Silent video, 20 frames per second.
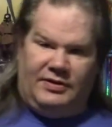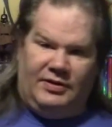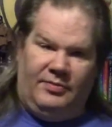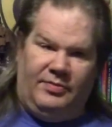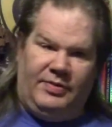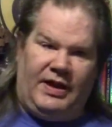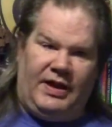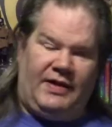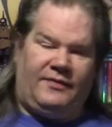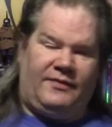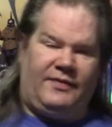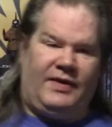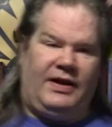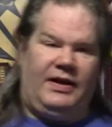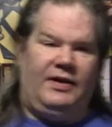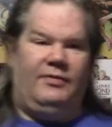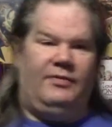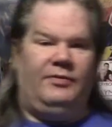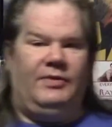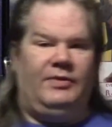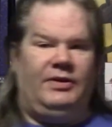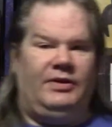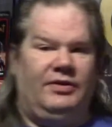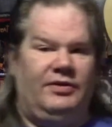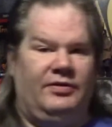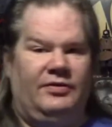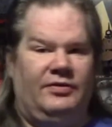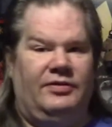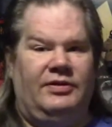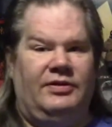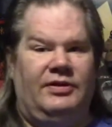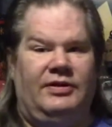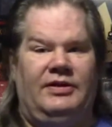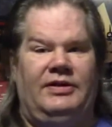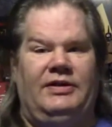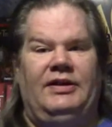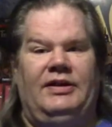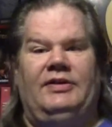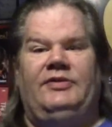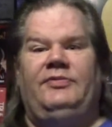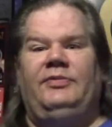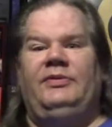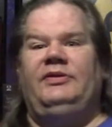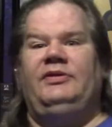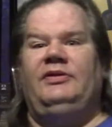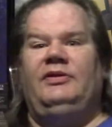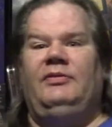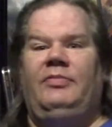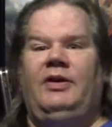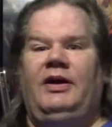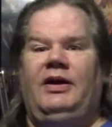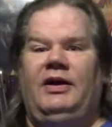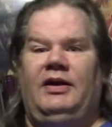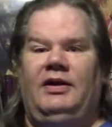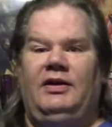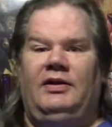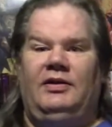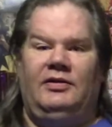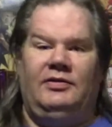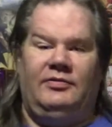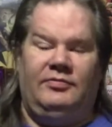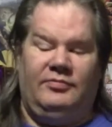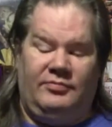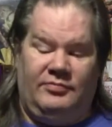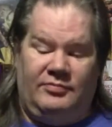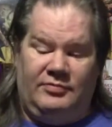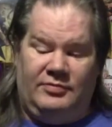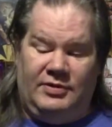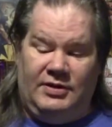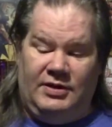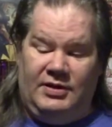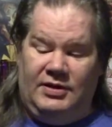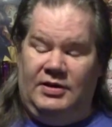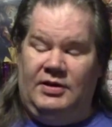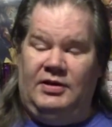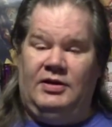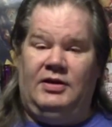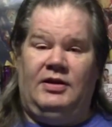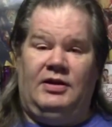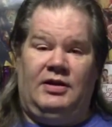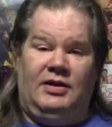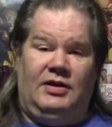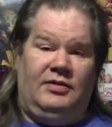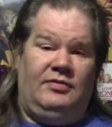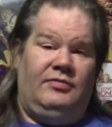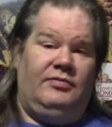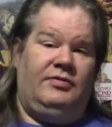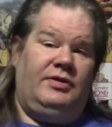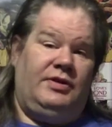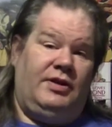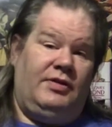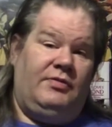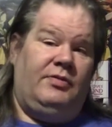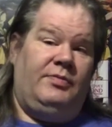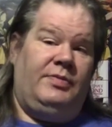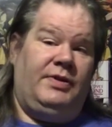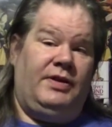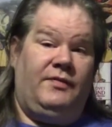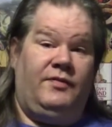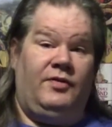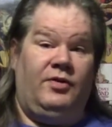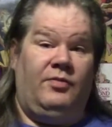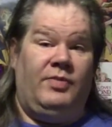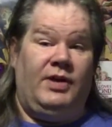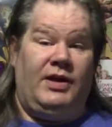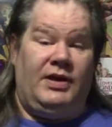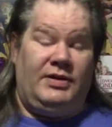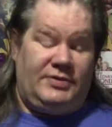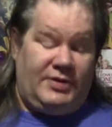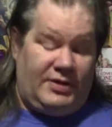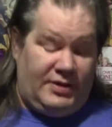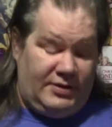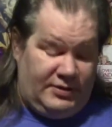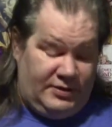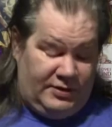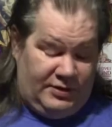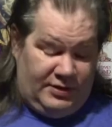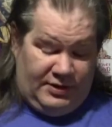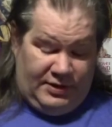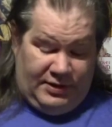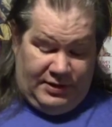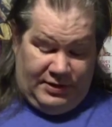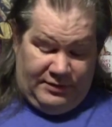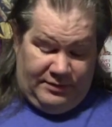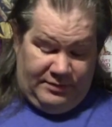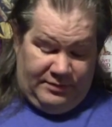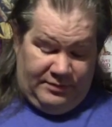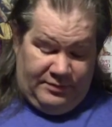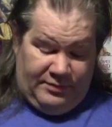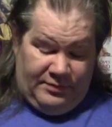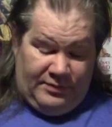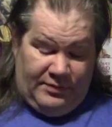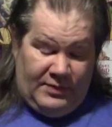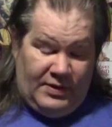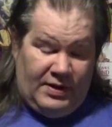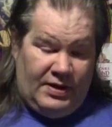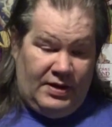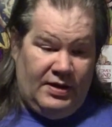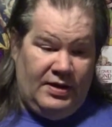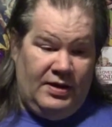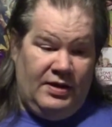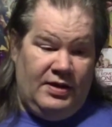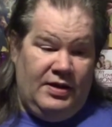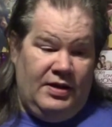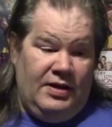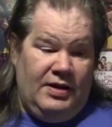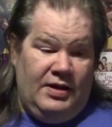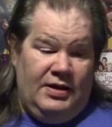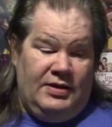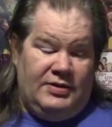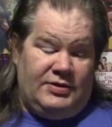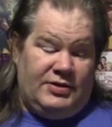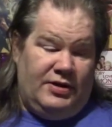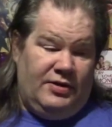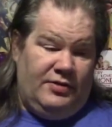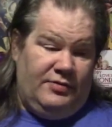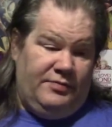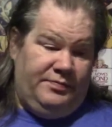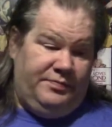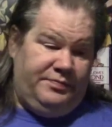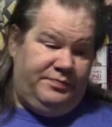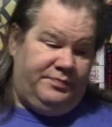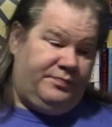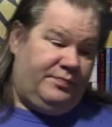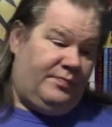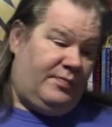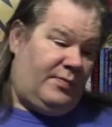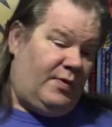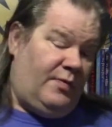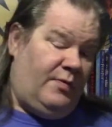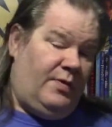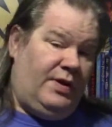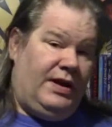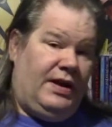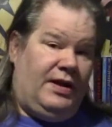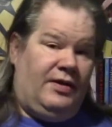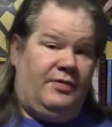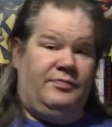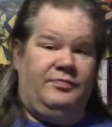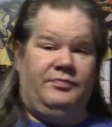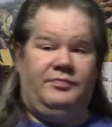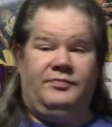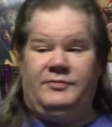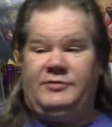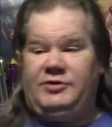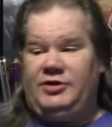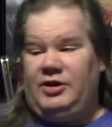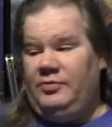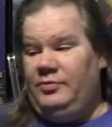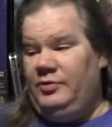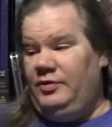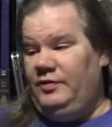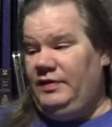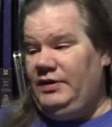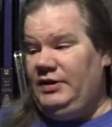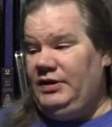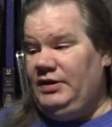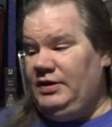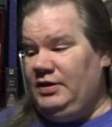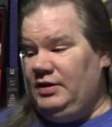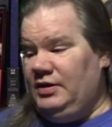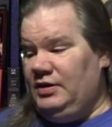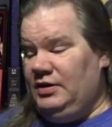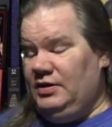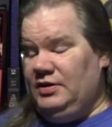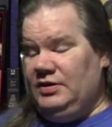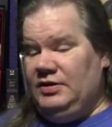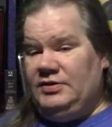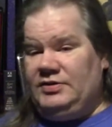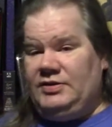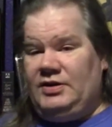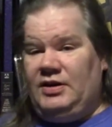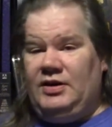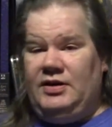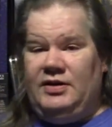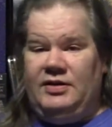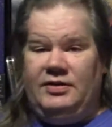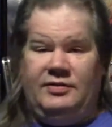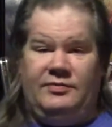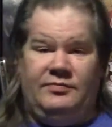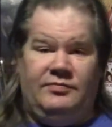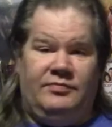Black Friday when we do Guess What's in the Bag. And there will be a few bags, I can tell you that. So, went out, saw a movie, saw